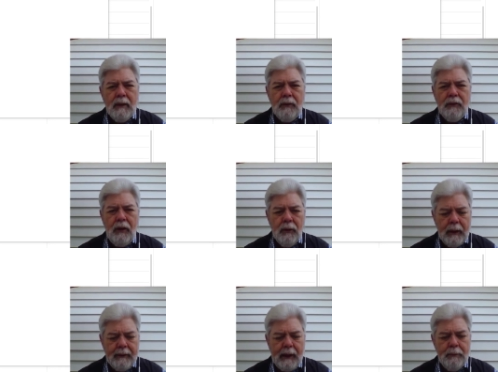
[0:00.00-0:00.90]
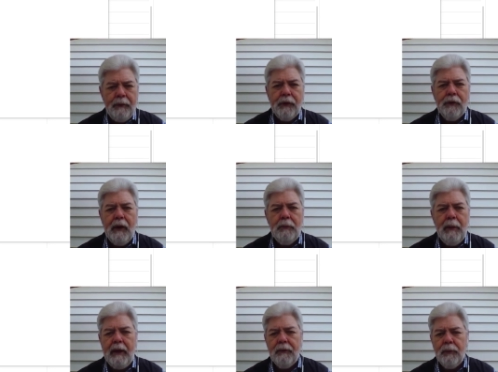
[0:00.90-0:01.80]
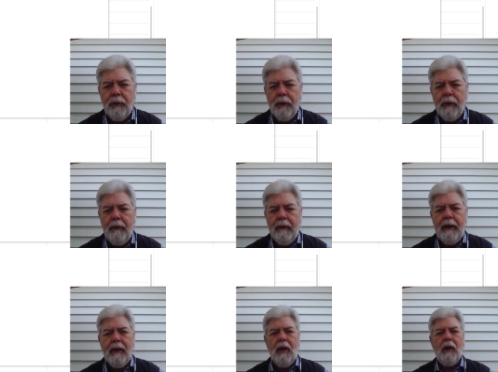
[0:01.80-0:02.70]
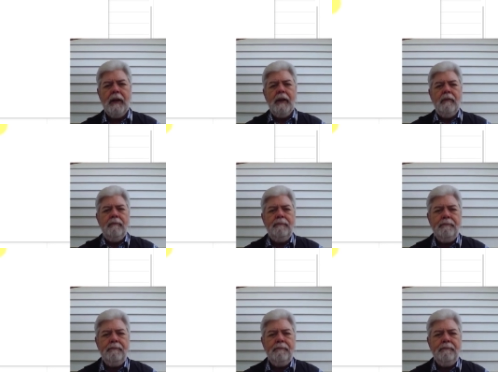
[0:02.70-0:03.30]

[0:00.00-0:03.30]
So I type in the correct password and then log in.